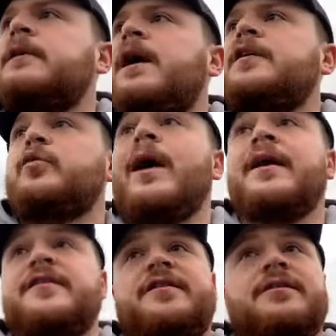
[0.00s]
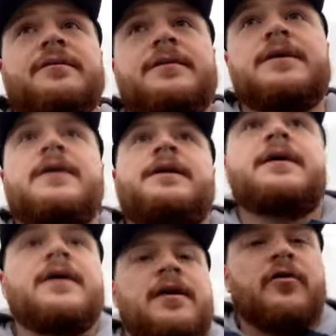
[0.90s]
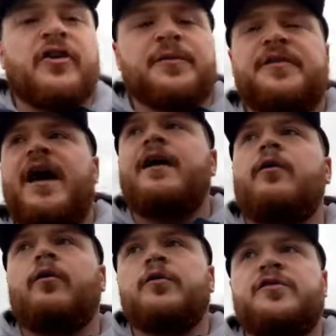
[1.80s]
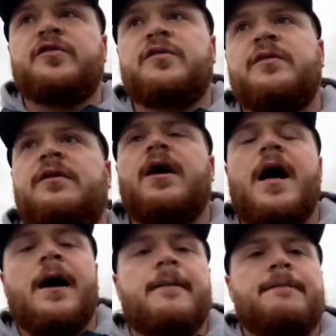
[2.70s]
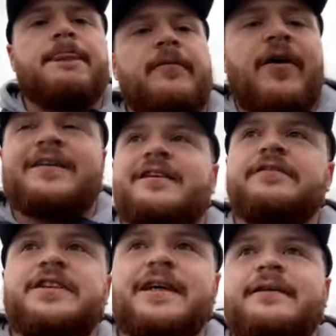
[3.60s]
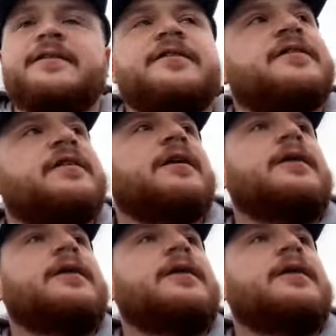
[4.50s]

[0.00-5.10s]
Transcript: as well as Christmas ales, festive gins,